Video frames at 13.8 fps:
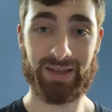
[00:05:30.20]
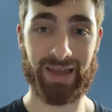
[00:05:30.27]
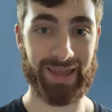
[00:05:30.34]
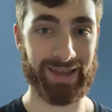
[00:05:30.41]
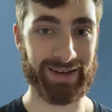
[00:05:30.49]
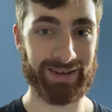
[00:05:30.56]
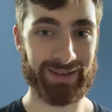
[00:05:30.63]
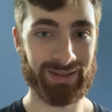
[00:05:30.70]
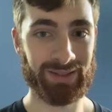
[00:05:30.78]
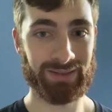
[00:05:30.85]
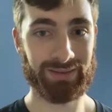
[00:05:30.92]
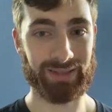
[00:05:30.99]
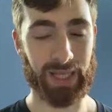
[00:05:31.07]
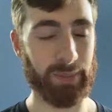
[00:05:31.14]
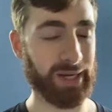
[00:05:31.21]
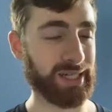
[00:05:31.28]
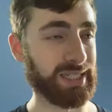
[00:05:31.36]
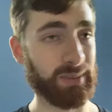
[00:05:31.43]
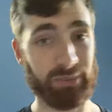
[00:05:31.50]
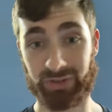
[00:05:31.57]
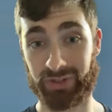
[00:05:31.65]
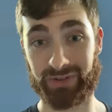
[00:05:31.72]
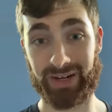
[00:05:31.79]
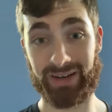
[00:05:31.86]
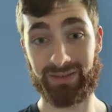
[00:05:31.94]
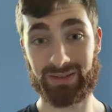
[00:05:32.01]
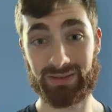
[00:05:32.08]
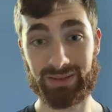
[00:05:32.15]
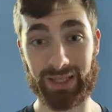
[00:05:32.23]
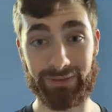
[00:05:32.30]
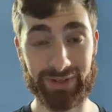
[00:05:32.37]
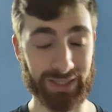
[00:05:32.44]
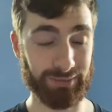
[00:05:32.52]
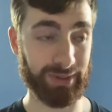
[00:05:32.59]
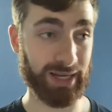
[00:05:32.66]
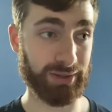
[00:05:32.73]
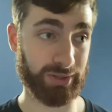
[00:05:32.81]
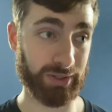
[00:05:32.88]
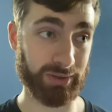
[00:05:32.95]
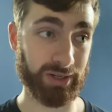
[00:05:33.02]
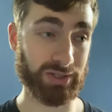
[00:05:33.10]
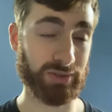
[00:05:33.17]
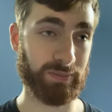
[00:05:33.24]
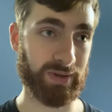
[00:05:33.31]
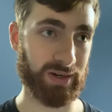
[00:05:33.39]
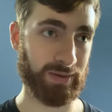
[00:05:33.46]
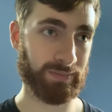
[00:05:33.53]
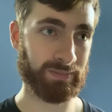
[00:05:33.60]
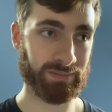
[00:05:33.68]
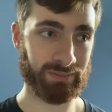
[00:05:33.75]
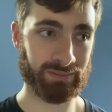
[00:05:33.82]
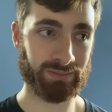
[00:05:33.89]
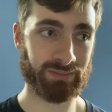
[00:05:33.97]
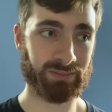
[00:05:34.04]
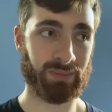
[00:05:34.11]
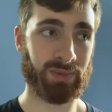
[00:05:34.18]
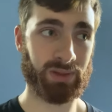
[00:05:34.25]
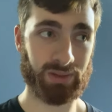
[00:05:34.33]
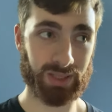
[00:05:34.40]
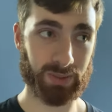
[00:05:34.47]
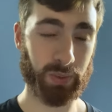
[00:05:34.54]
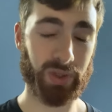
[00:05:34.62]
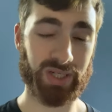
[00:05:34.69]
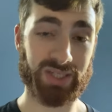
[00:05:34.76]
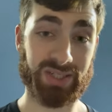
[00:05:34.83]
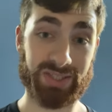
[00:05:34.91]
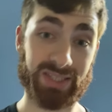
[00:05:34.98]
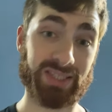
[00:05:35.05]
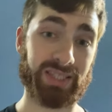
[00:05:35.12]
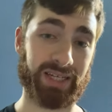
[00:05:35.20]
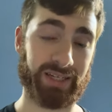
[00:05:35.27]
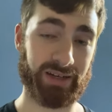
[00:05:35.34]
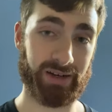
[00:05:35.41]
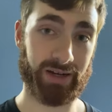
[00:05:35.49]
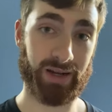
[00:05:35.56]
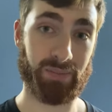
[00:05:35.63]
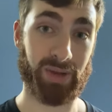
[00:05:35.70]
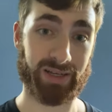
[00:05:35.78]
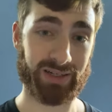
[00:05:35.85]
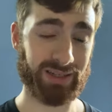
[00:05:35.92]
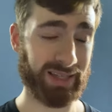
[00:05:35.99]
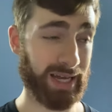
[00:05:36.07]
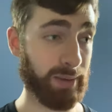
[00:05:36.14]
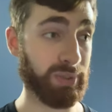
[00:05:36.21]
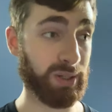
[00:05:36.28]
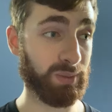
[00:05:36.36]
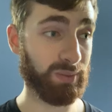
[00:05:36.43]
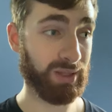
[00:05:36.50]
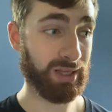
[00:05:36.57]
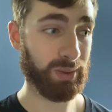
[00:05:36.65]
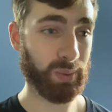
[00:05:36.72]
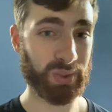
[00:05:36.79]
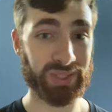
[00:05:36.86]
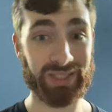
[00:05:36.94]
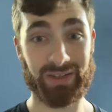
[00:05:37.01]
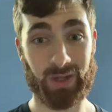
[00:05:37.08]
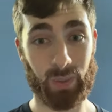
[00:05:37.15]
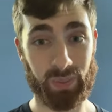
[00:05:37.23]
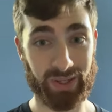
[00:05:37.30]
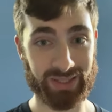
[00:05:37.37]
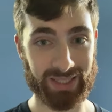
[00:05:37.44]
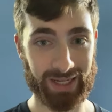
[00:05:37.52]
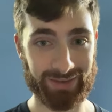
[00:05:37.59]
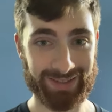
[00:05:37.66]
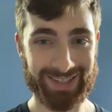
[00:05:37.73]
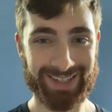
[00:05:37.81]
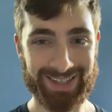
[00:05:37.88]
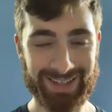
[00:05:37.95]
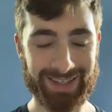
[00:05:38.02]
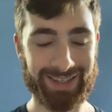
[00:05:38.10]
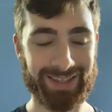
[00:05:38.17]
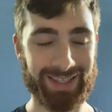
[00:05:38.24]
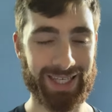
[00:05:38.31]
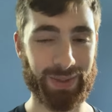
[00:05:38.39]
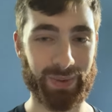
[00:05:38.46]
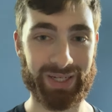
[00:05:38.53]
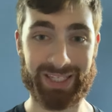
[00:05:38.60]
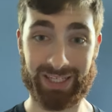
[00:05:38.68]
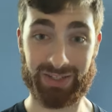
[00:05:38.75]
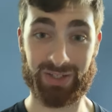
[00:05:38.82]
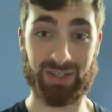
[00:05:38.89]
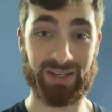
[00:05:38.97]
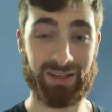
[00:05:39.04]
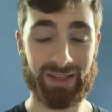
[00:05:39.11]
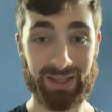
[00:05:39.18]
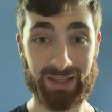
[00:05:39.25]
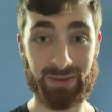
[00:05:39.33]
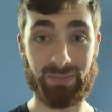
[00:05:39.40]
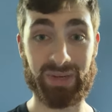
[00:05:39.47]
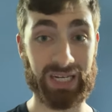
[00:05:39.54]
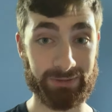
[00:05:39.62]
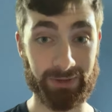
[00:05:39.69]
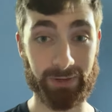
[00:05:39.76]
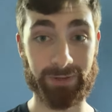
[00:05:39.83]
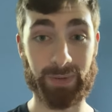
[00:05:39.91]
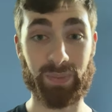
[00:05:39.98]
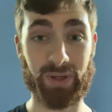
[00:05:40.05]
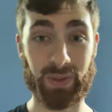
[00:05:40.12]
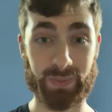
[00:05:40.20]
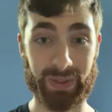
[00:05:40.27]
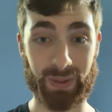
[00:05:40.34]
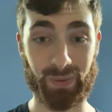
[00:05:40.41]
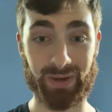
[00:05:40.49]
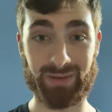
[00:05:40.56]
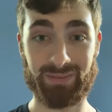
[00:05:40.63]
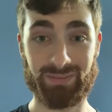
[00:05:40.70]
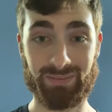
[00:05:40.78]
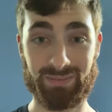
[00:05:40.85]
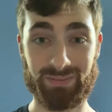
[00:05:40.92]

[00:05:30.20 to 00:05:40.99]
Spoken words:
And linebacker depth looking great. Defensive line looking great so far. Some questions in the secondary, I'm not going to lie, but we'll see how it all plays out. Can't wait to get to meaningful football in week one.